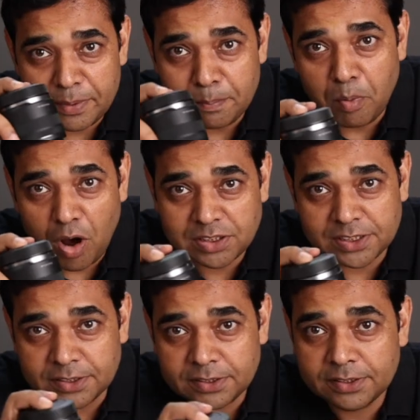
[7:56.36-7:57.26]

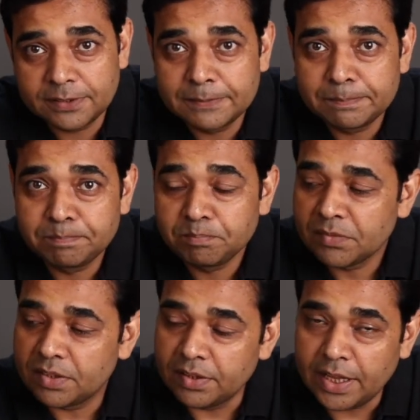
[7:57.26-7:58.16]
important
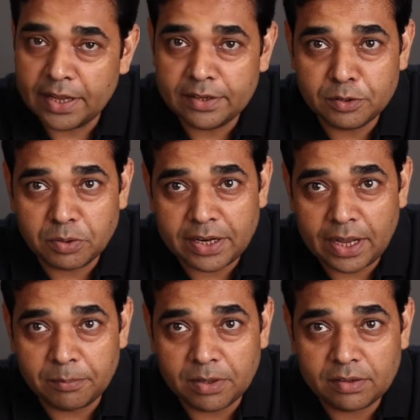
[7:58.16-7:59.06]
than your
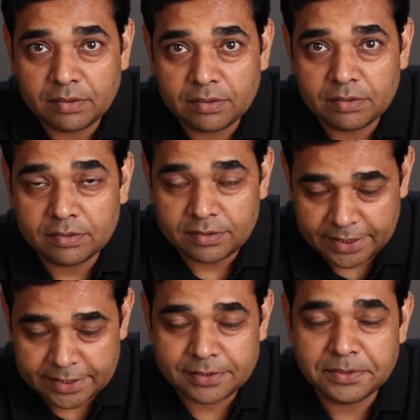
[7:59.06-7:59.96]
camera.
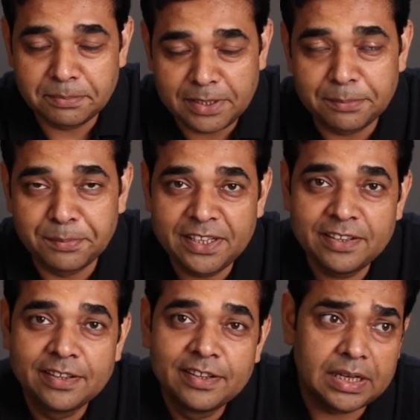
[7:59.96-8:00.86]
Yes, believe
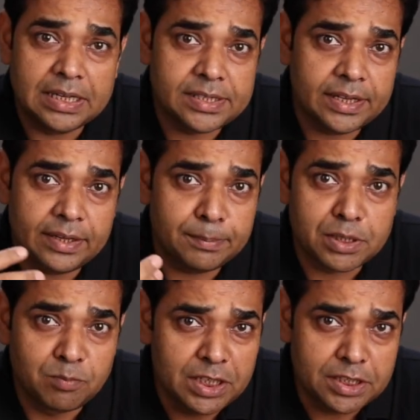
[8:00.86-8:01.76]
me. Let's say if
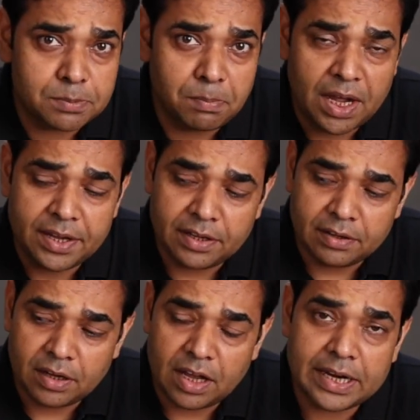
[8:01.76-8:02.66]
someone is
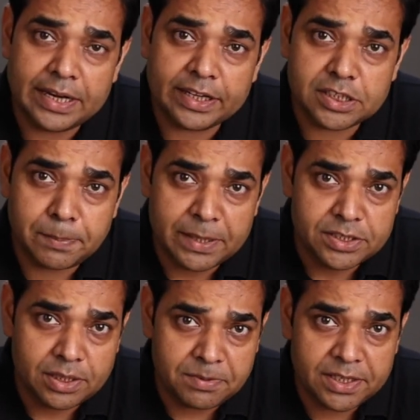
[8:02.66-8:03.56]
buying an
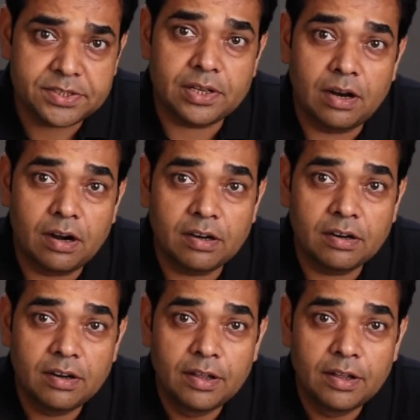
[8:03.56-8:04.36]
expensive DSLR